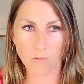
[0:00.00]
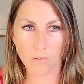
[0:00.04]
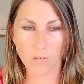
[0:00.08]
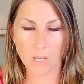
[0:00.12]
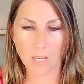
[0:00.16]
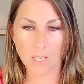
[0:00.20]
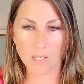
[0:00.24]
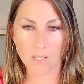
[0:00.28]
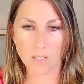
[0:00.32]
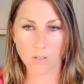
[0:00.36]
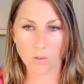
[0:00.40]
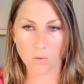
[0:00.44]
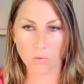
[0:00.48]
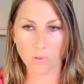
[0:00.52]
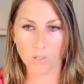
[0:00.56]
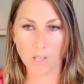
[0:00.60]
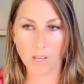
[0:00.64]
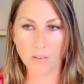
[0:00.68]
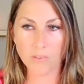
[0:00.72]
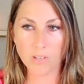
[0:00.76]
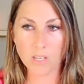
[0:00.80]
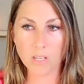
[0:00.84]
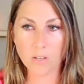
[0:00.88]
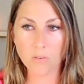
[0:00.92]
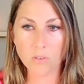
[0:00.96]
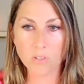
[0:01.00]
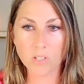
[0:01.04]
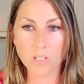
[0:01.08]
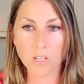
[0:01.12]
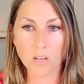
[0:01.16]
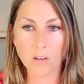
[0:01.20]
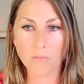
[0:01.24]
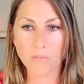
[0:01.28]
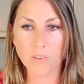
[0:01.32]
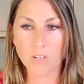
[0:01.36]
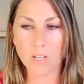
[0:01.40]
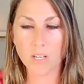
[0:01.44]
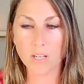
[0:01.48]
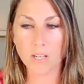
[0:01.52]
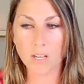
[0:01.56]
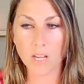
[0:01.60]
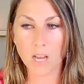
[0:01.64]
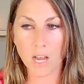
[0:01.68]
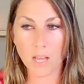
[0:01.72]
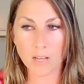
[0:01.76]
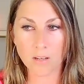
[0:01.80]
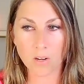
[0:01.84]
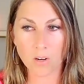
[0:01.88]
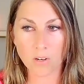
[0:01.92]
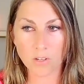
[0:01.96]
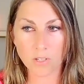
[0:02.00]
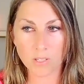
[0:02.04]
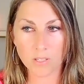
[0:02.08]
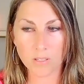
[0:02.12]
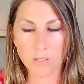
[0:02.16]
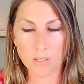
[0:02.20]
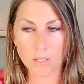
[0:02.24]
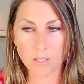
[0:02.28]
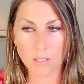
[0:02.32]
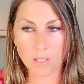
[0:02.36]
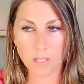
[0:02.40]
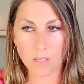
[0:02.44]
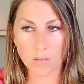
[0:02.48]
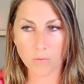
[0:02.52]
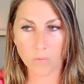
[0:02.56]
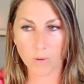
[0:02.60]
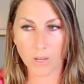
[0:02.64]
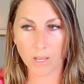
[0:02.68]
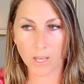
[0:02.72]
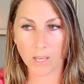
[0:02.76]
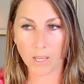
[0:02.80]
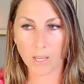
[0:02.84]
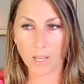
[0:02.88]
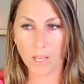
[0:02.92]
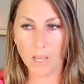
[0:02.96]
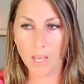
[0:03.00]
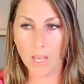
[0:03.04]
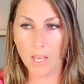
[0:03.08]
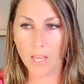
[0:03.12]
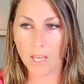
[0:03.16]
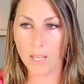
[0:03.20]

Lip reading: Okay, so loving yourself in a non-narcissistic way,